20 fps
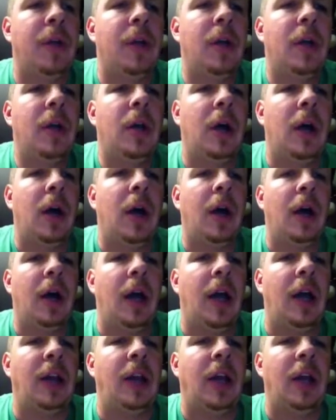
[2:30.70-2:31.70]

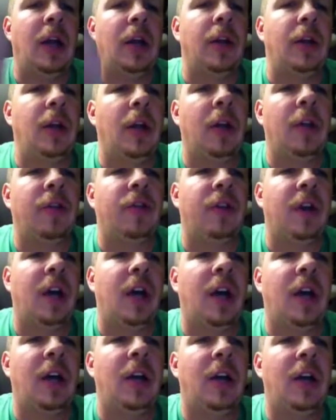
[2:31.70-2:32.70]
And then on the other
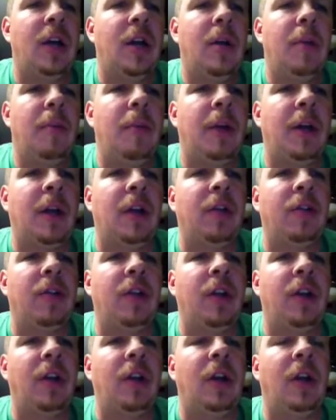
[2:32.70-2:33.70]
side, because
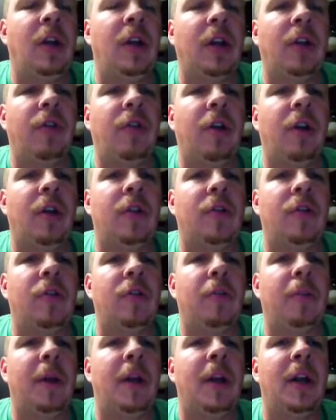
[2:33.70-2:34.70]
the electrons are
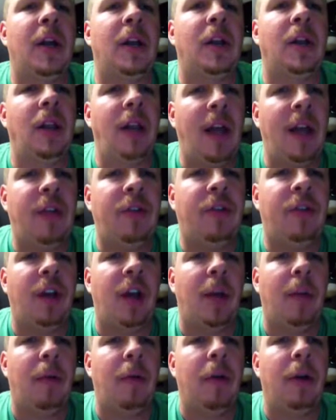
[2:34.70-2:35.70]
spending less
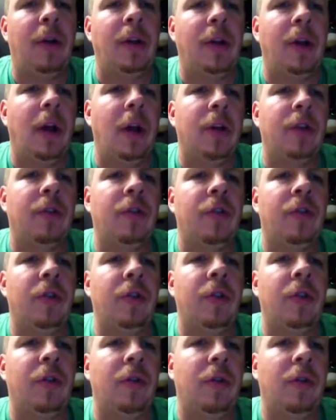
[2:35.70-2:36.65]
time around the oxygen,